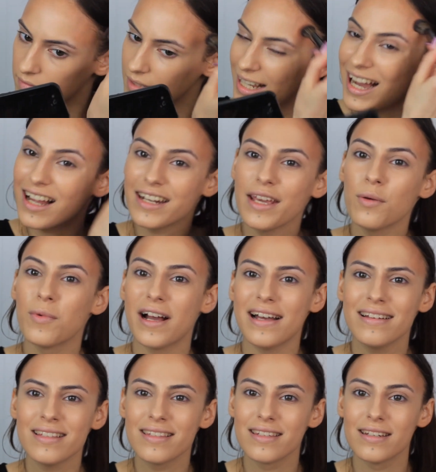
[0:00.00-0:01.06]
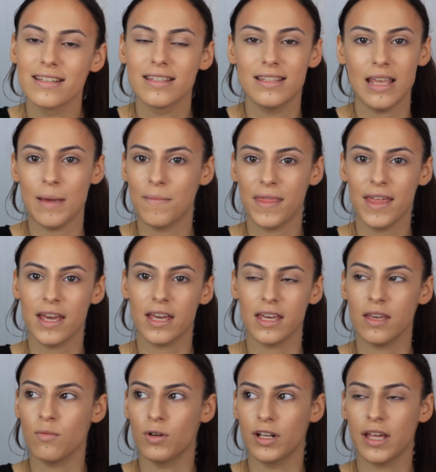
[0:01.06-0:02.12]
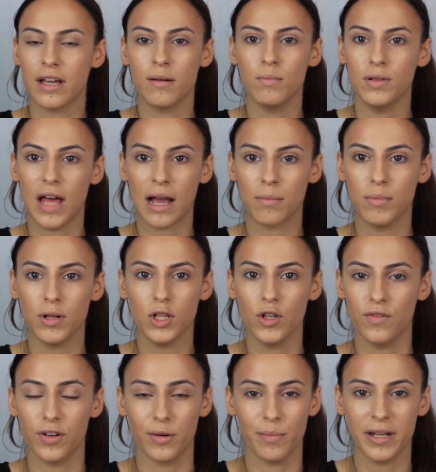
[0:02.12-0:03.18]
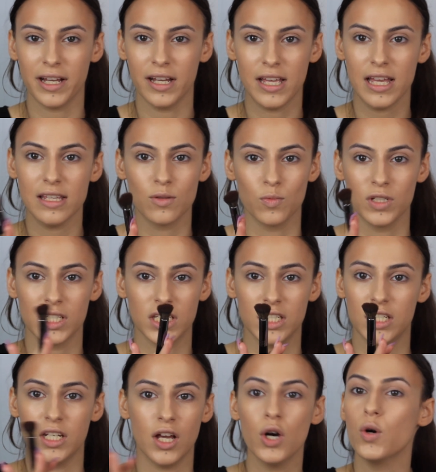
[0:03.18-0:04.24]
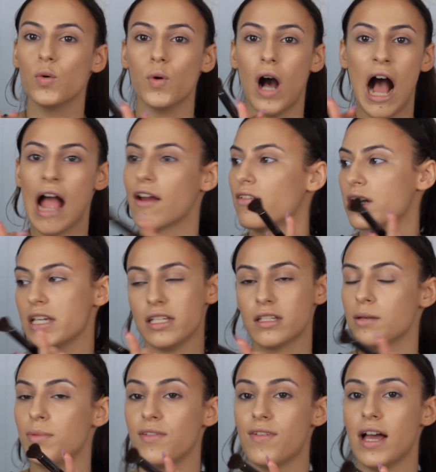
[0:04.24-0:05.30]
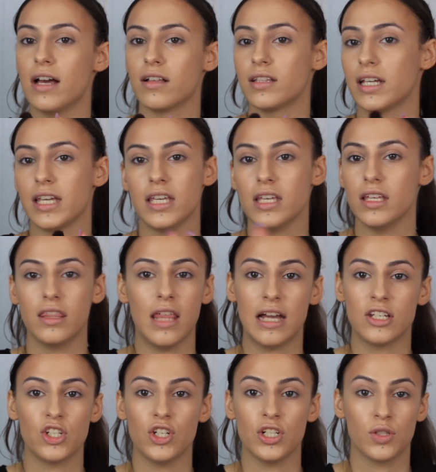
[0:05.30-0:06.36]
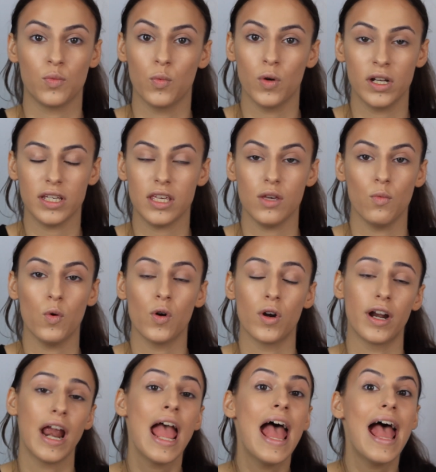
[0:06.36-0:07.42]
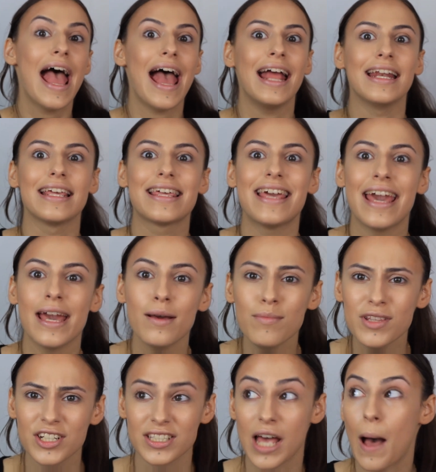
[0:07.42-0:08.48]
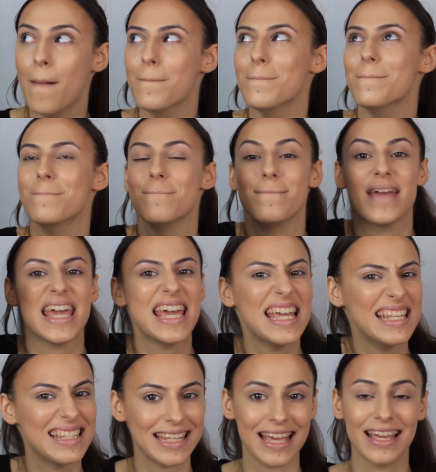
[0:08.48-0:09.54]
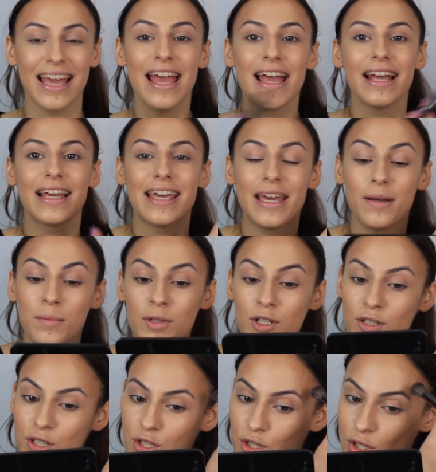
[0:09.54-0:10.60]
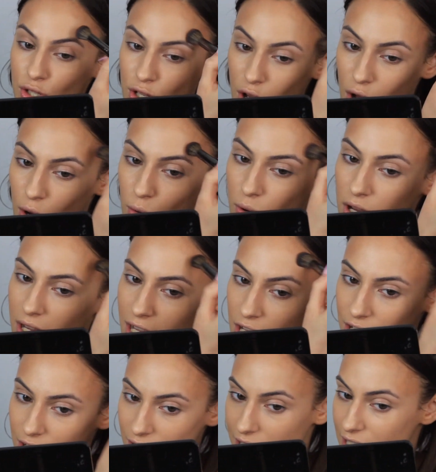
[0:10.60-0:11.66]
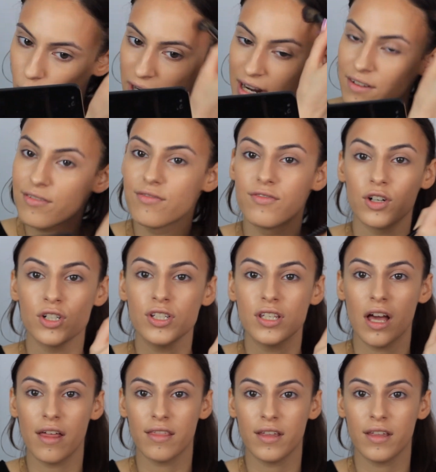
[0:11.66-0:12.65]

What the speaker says: Kanye West, same thing. He wore like a black pullover, but his was no irony to be found. Like, that's just what he wore. And Kim looked amazing. Kim looked so good. When I first saw